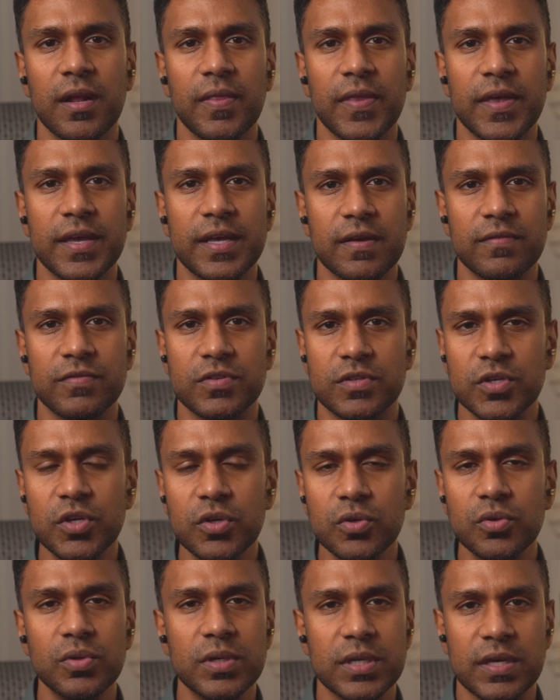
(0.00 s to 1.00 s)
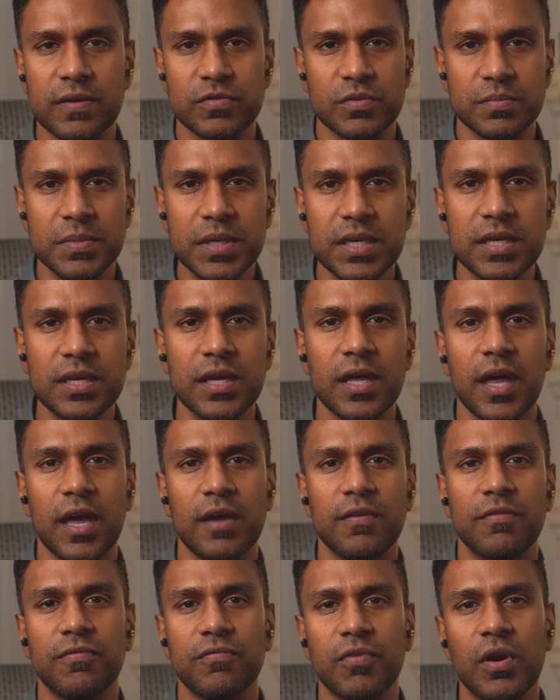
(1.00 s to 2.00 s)
It gives you, it gives me, a
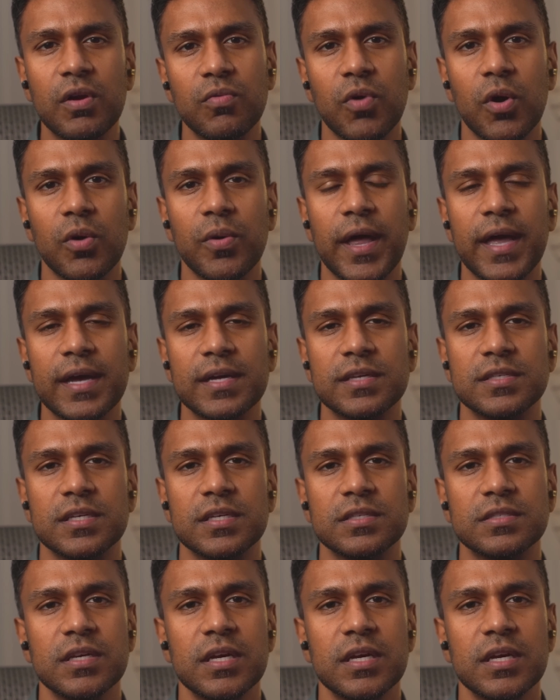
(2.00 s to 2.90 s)
front row access